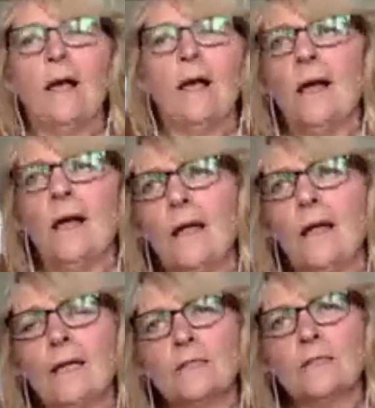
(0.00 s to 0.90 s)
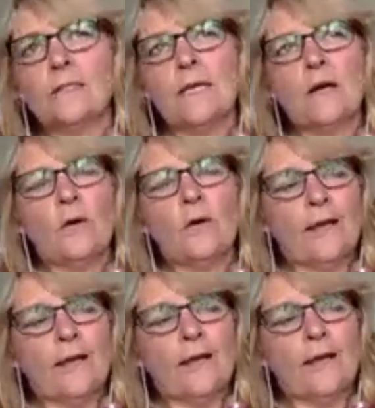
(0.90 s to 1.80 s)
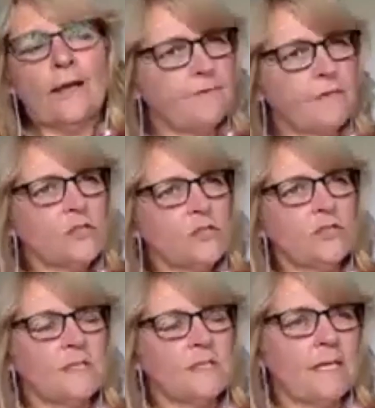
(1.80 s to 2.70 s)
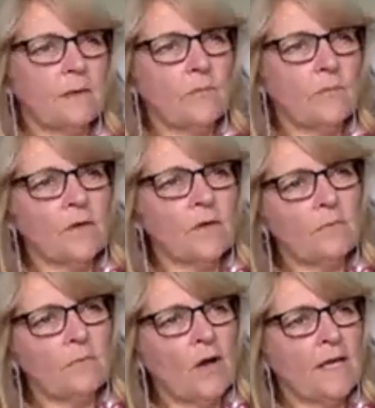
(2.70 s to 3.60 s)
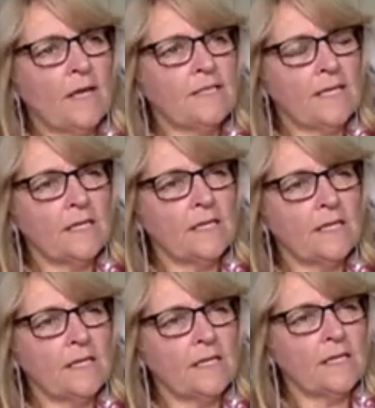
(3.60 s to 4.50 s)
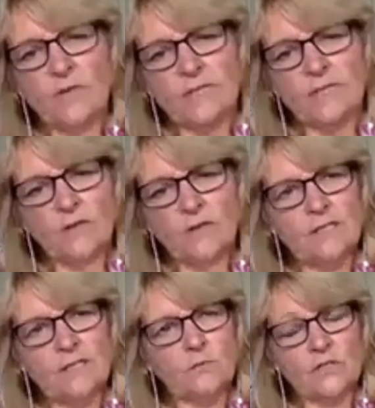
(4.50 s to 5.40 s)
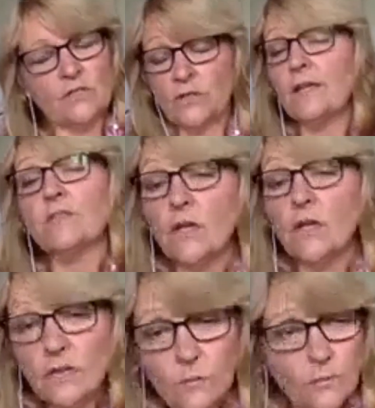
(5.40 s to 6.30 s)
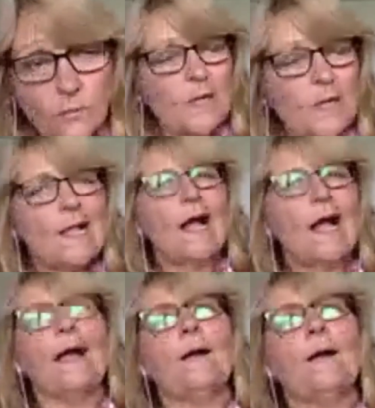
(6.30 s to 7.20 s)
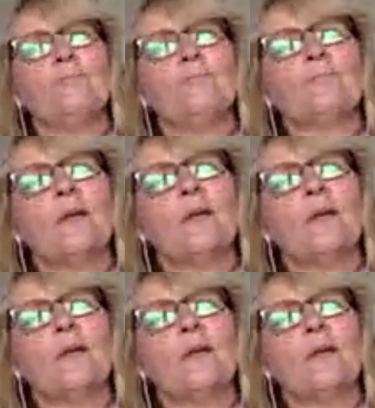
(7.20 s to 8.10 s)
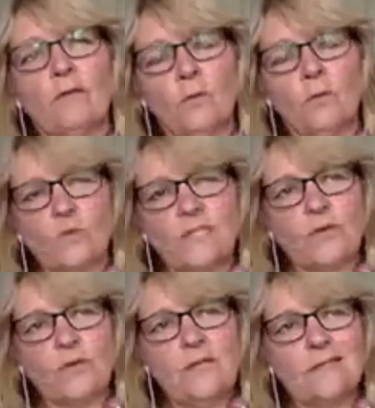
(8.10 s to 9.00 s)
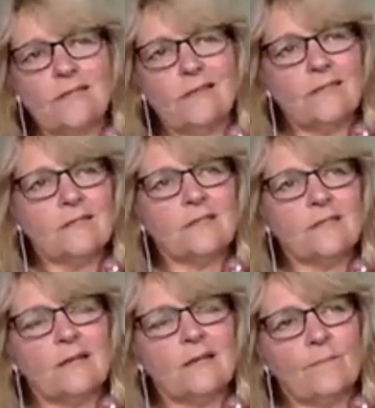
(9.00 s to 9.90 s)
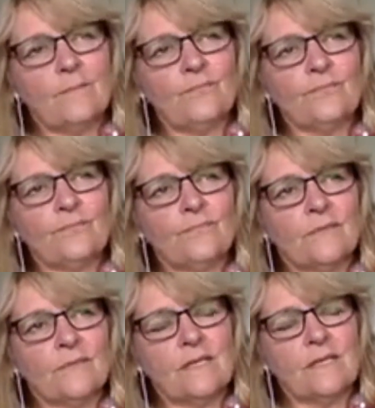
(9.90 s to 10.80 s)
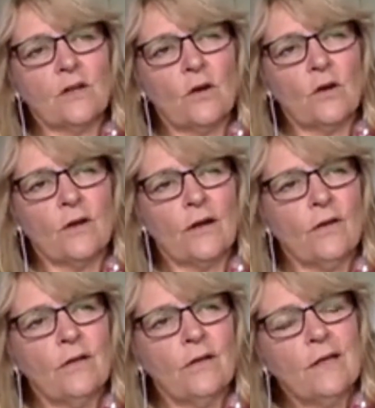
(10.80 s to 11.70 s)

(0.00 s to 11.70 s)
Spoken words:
And now I have just finished the second book in my second contemporary series, which I don't have a title for, the Rocker Falls series, and that's set in Colorado.